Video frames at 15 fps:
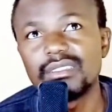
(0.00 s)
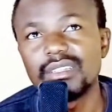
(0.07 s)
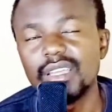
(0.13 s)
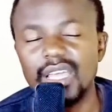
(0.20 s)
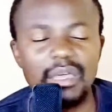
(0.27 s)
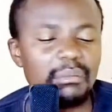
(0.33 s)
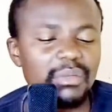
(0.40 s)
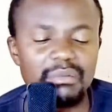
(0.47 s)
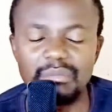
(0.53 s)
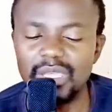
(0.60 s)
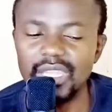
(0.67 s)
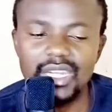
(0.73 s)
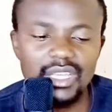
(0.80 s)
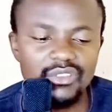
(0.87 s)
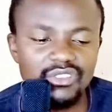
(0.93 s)
hambi
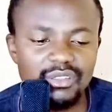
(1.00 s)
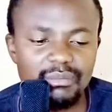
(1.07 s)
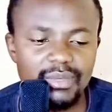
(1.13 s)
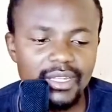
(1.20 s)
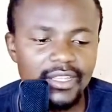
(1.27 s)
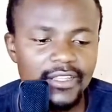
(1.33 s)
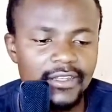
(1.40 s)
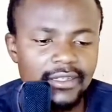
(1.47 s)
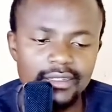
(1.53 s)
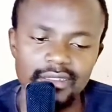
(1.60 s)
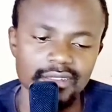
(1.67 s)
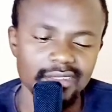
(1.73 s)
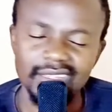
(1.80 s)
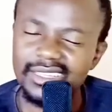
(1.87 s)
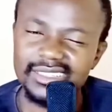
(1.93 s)
men nga swi yimbelela,
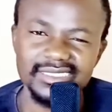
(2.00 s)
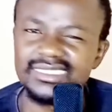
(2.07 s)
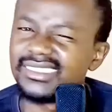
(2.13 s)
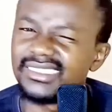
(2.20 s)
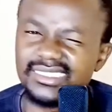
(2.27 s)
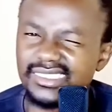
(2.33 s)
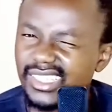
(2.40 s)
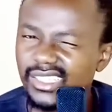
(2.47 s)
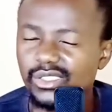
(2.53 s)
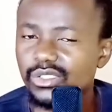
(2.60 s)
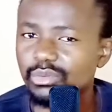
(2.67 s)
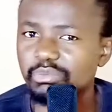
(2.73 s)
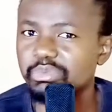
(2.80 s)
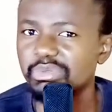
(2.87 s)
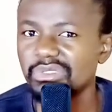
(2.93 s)
just
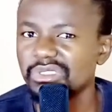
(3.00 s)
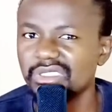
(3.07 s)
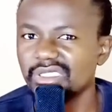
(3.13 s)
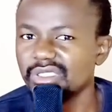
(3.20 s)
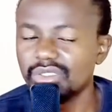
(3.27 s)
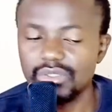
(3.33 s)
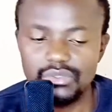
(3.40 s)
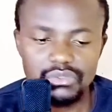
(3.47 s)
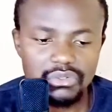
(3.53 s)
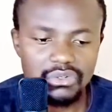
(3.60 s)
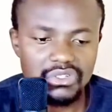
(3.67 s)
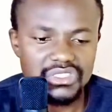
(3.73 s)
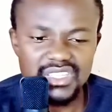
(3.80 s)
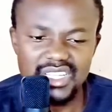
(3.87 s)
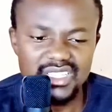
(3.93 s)
to put it into
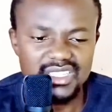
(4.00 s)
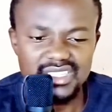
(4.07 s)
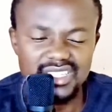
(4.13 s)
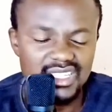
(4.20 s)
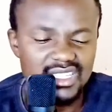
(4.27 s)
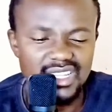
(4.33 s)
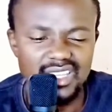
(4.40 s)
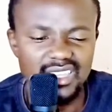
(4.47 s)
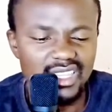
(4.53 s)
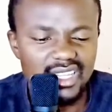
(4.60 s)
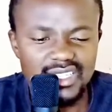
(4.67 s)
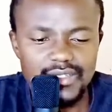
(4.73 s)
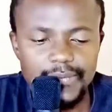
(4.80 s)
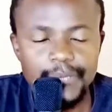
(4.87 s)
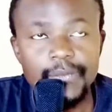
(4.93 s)
context, just like that.